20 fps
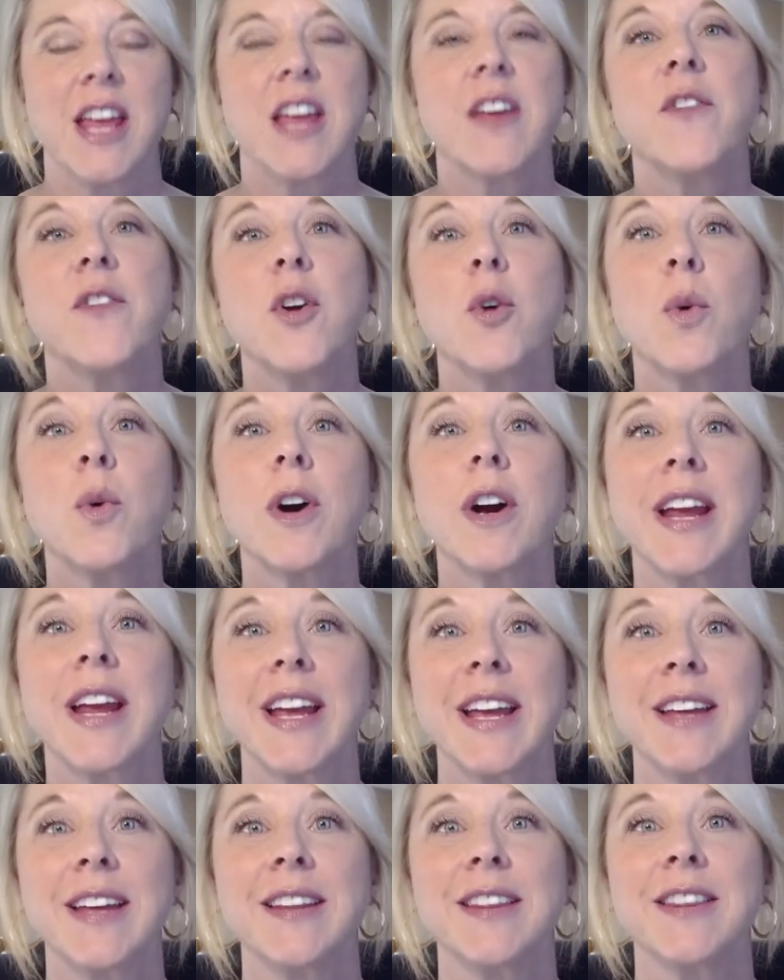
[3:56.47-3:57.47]
If you work
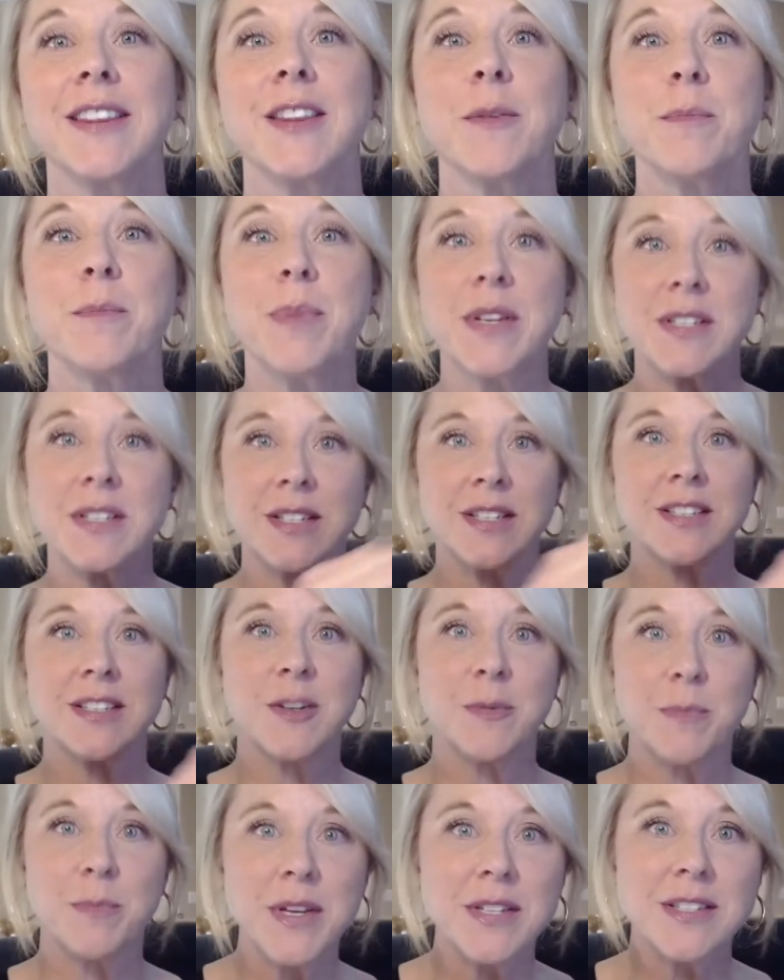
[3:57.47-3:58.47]
in the business to
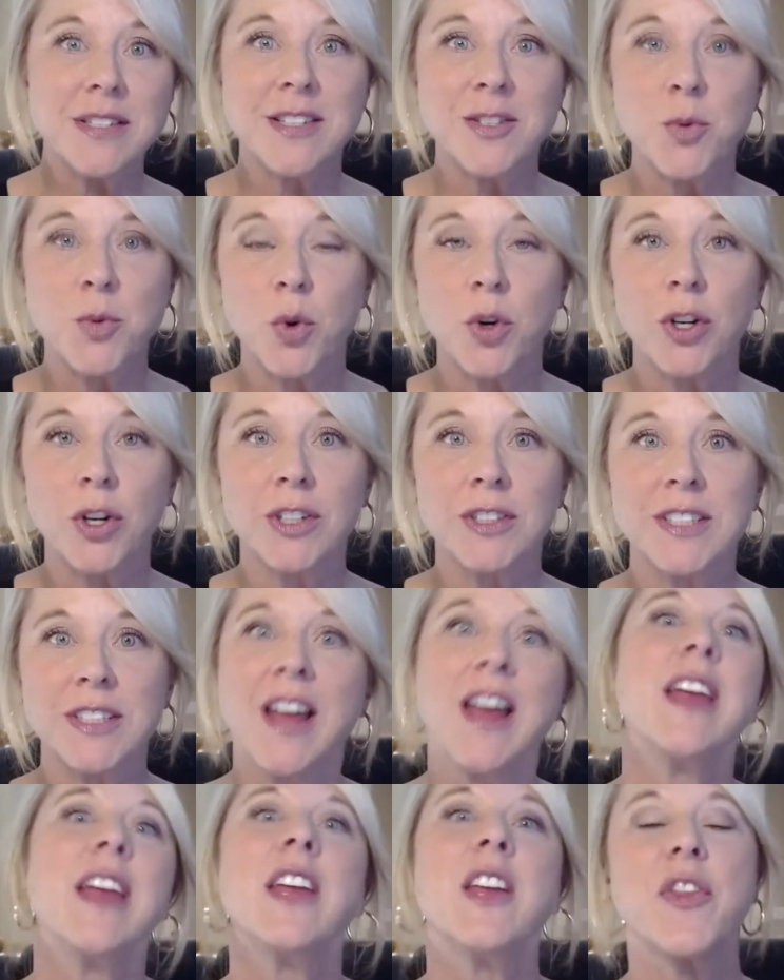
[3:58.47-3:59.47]
business world,
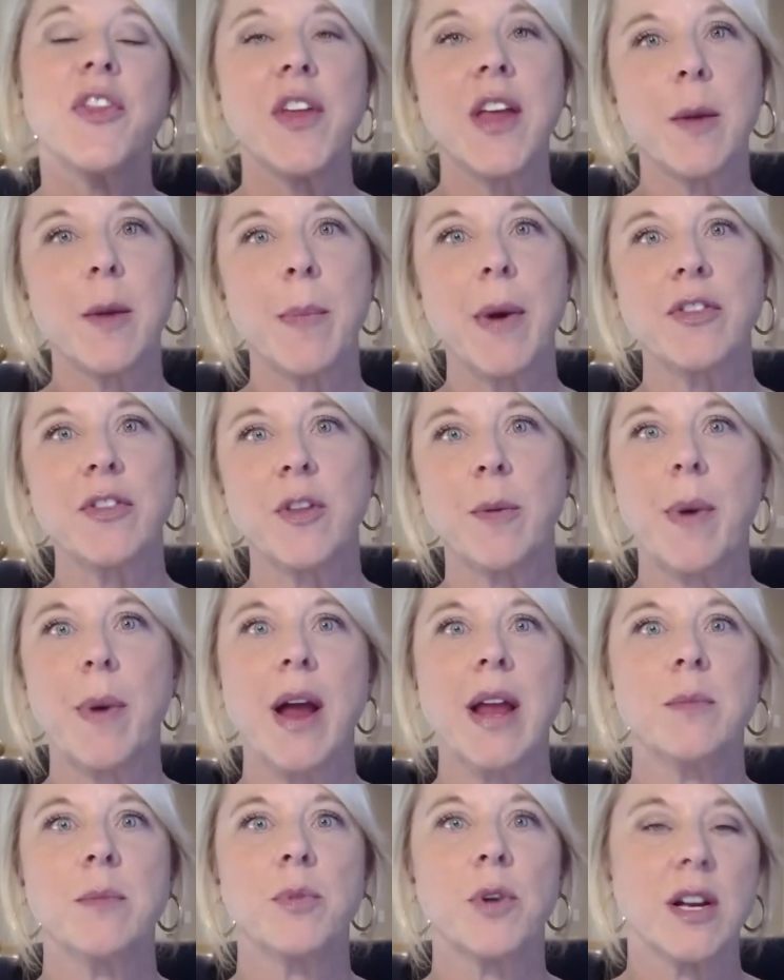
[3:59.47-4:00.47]
you think about the
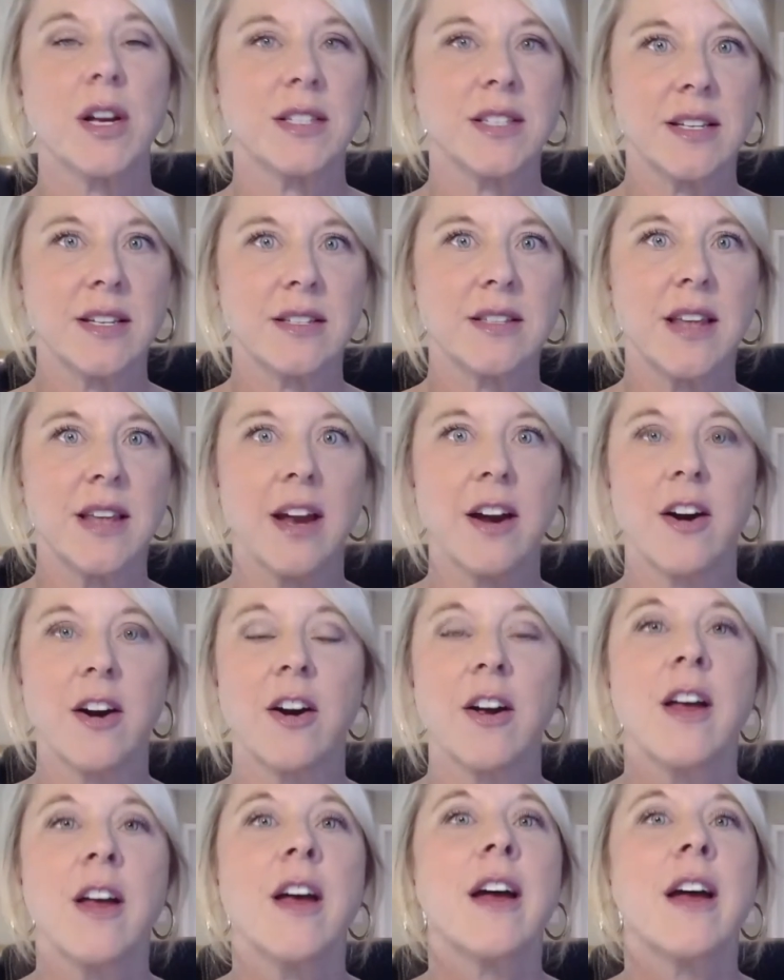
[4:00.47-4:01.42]
buying process there.